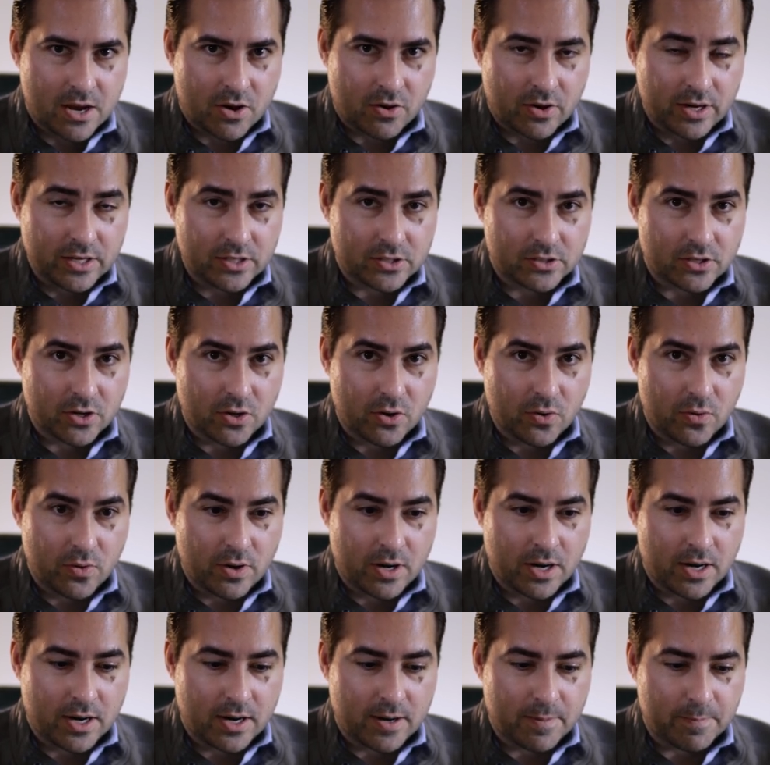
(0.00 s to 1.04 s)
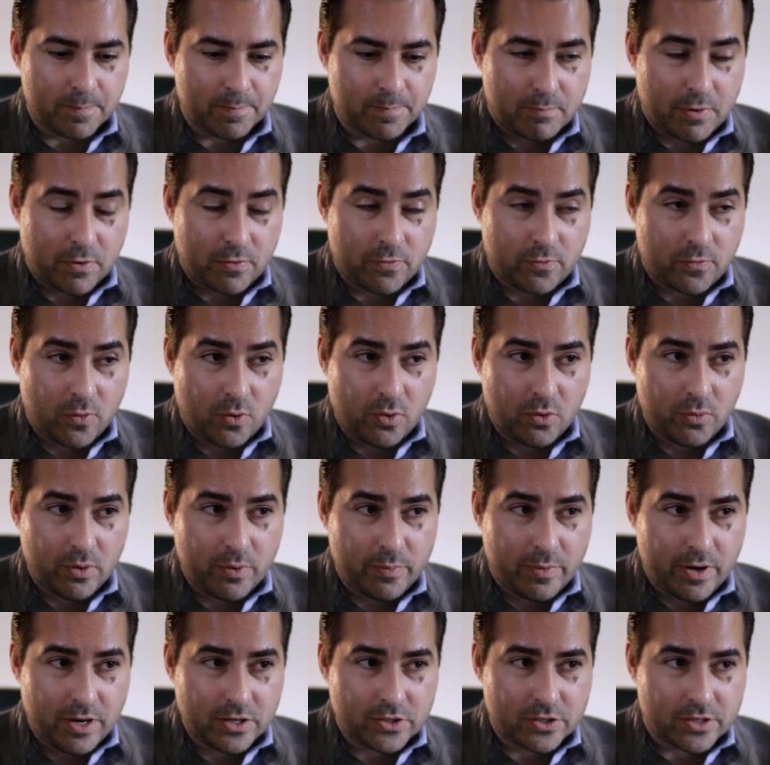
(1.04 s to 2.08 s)
All right, so before we
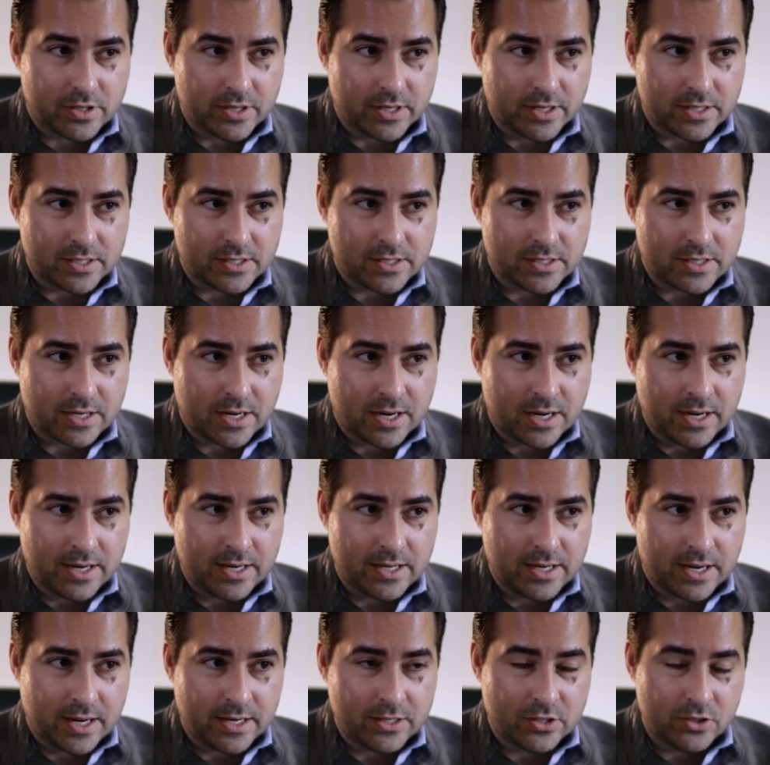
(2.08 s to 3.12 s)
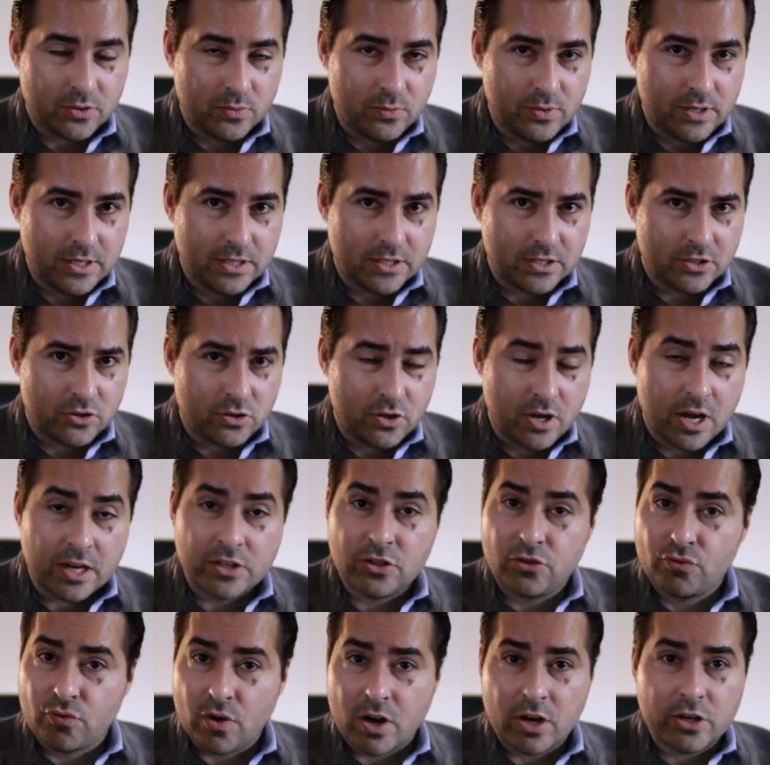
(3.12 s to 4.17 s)
watch this, I do need to
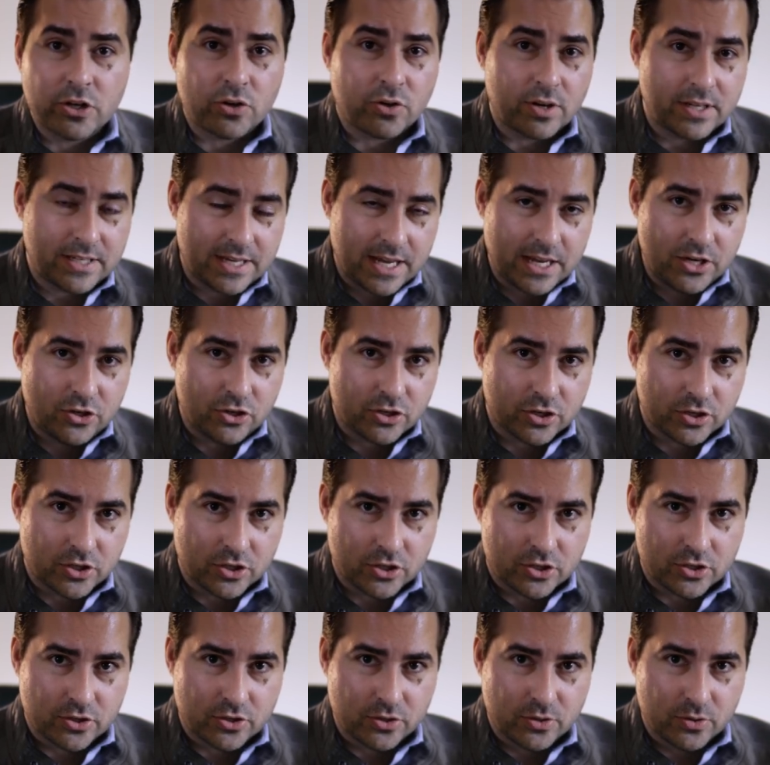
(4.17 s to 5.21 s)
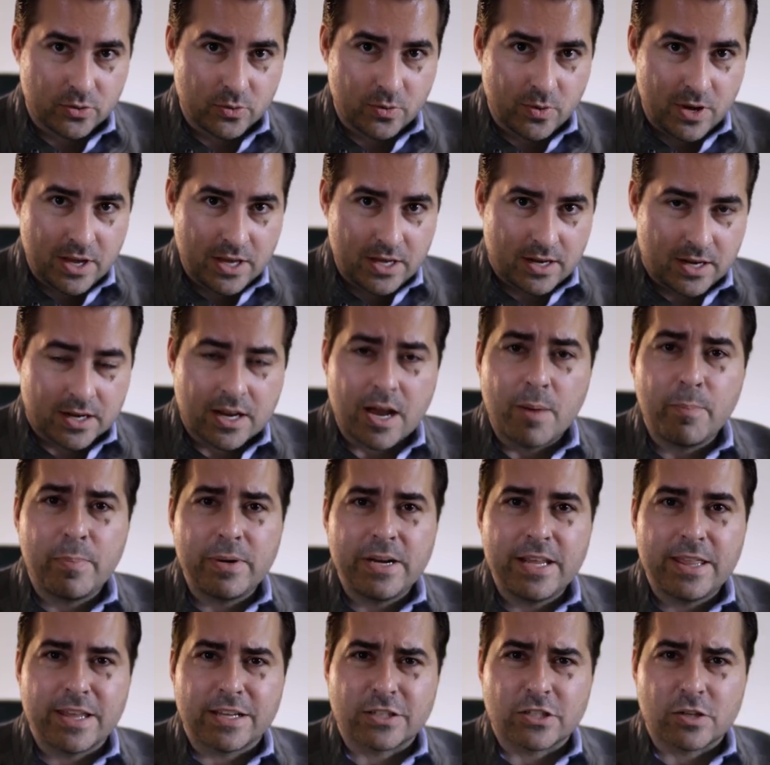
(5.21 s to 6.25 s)
draw your attention to a
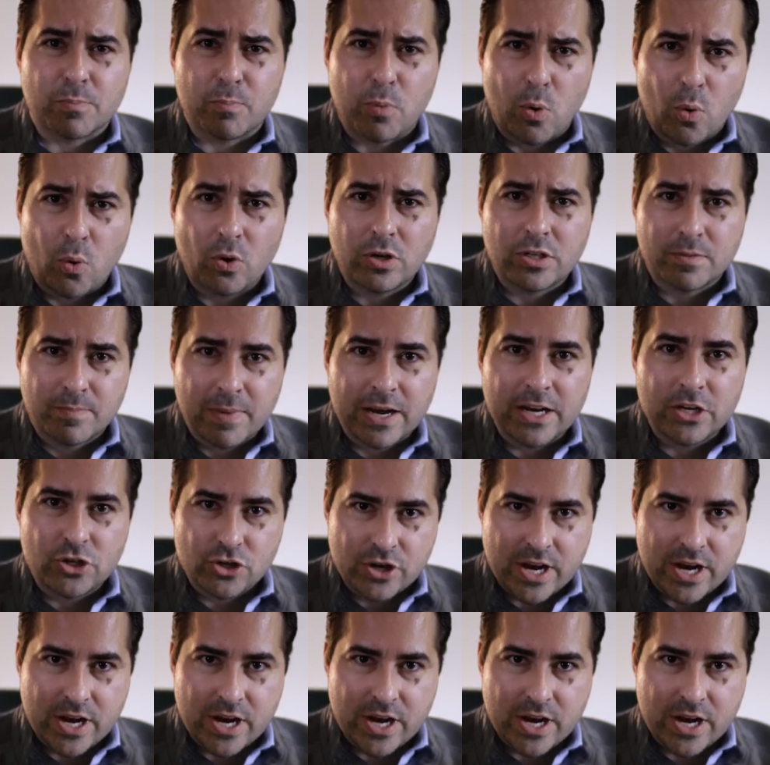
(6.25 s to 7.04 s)
company that supports my